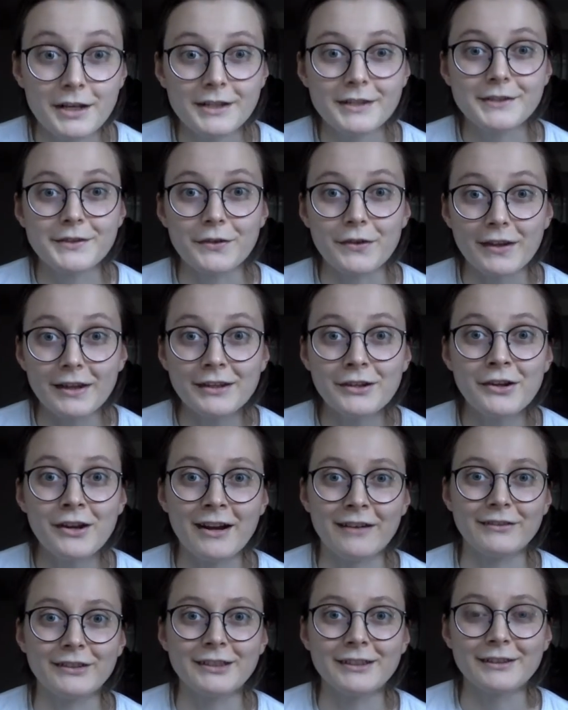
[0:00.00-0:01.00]
So there you
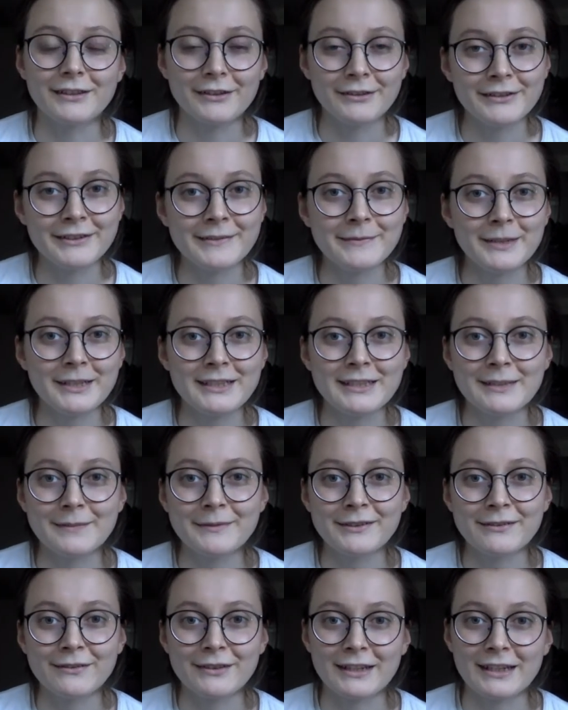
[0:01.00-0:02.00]
have it. Those are my
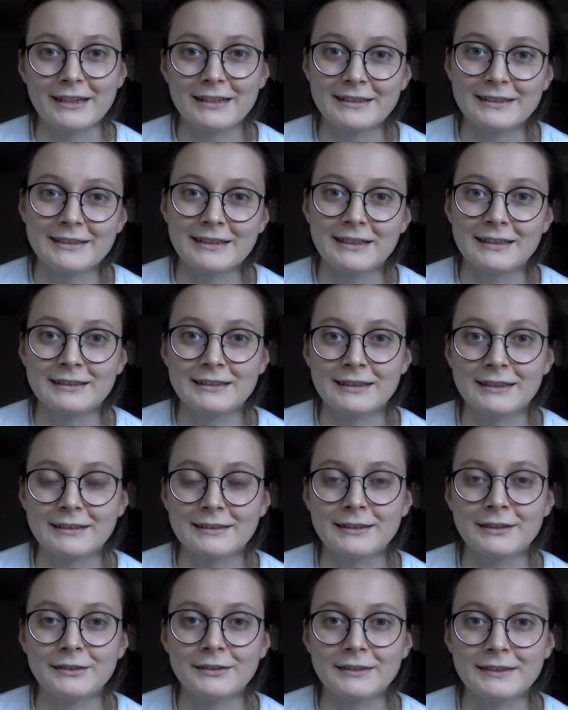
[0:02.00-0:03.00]
tips for the Instax
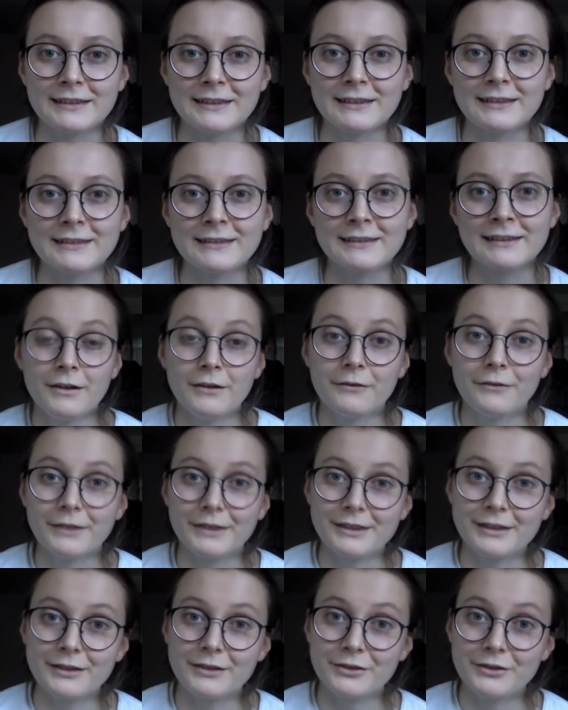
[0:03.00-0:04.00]
SQ6. One
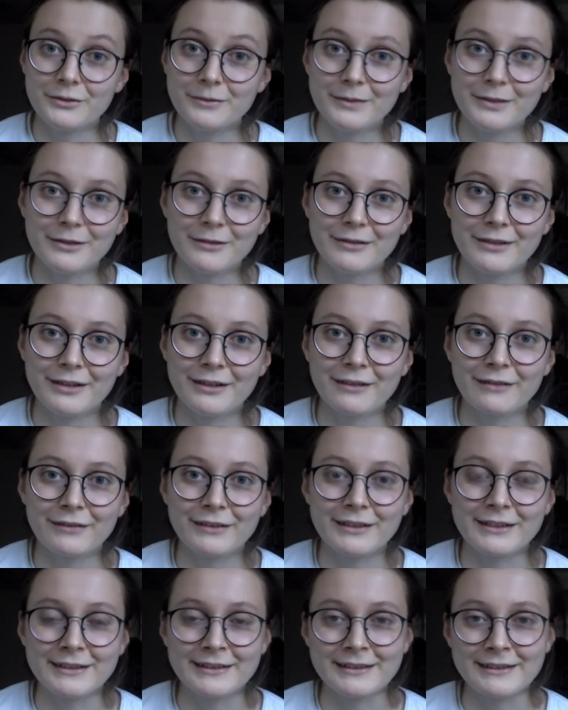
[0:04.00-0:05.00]
thing you should be aware of
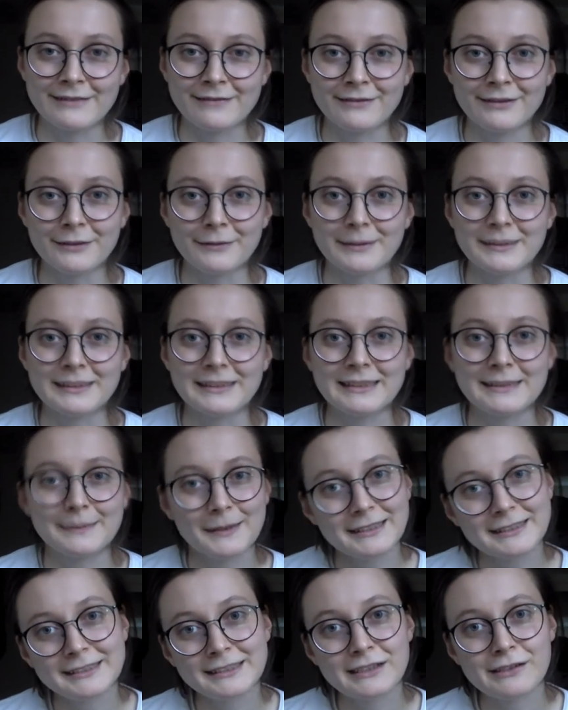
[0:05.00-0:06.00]
is that film is
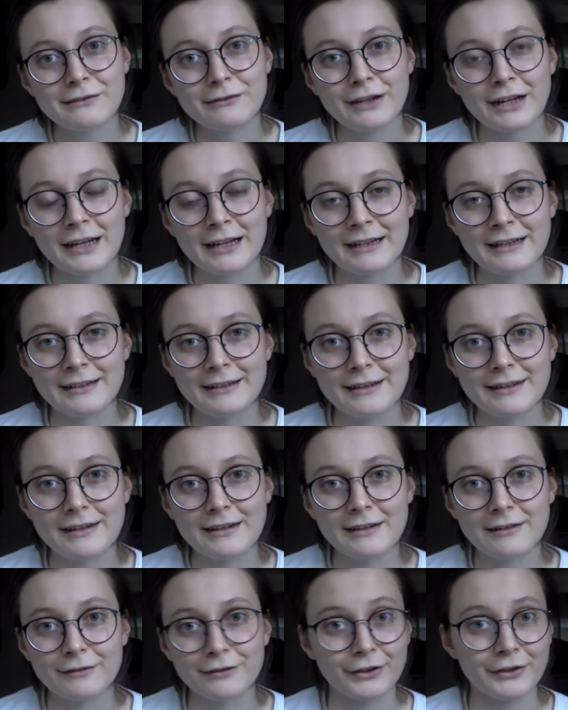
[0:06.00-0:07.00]
expensive, and
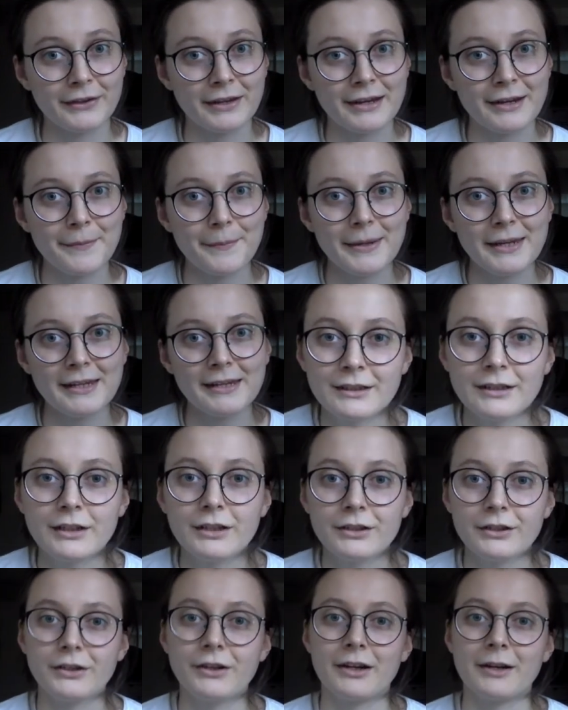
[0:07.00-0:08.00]
if you're like me,
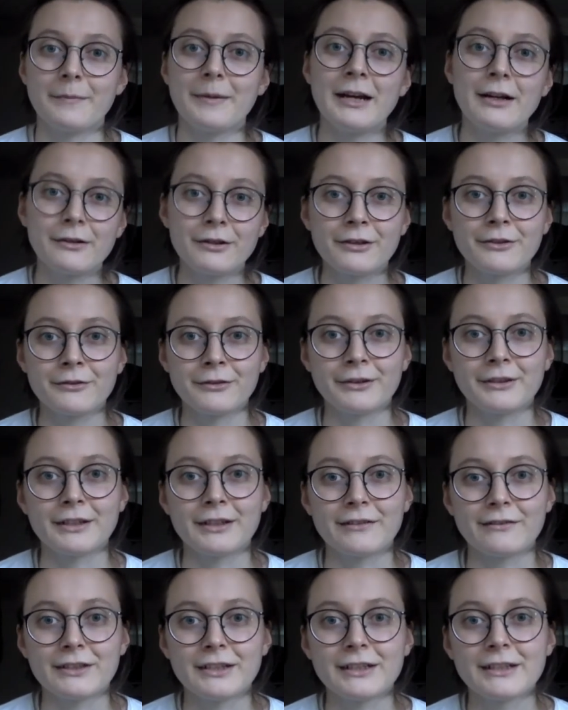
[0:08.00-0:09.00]
you're going to power through a lot
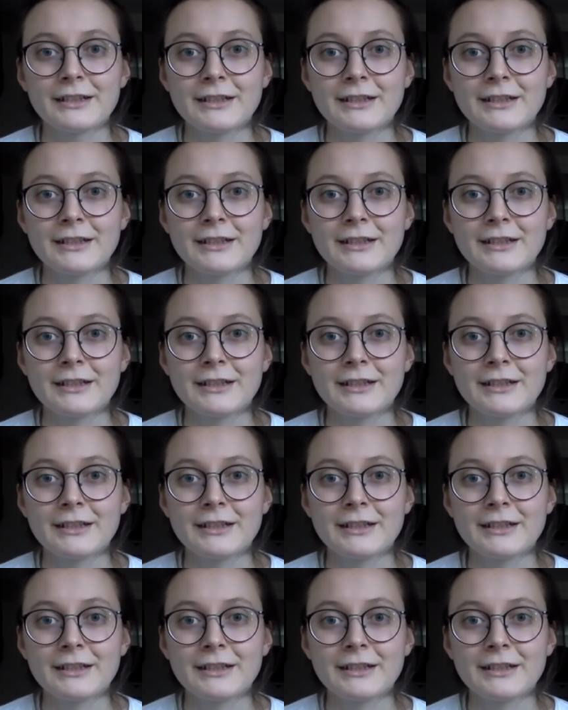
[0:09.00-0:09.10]
of it.